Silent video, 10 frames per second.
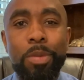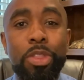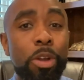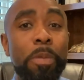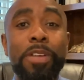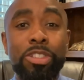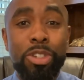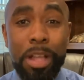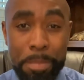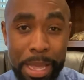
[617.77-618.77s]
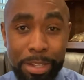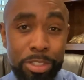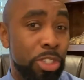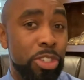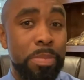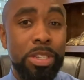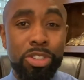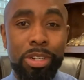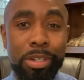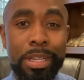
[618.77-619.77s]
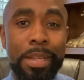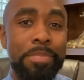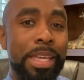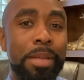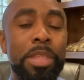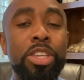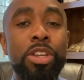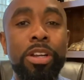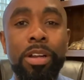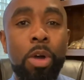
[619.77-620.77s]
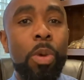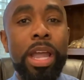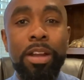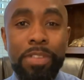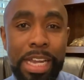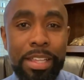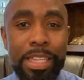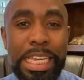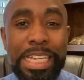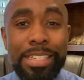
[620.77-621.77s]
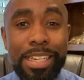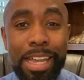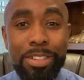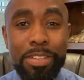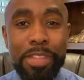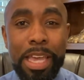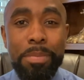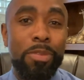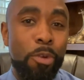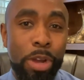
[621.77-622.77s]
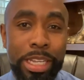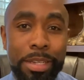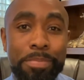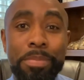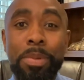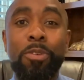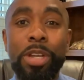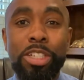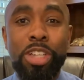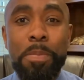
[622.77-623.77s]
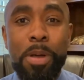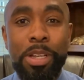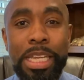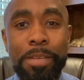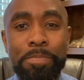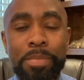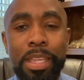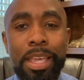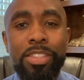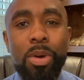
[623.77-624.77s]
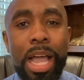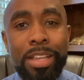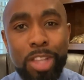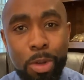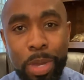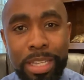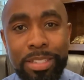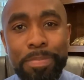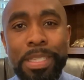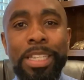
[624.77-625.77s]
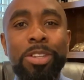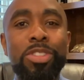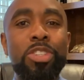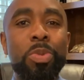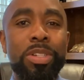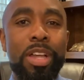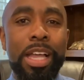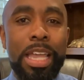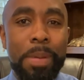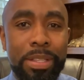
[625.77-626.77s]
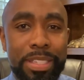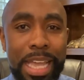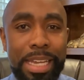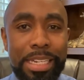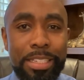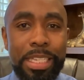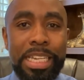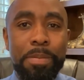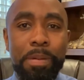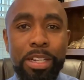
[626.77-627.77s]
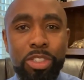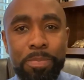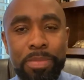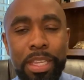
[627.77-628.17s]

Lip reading: your professional about, just to be sure that you're aware of kind of the ins and outs of that before you jump all in. So as always, since we're talking about sadness and depression,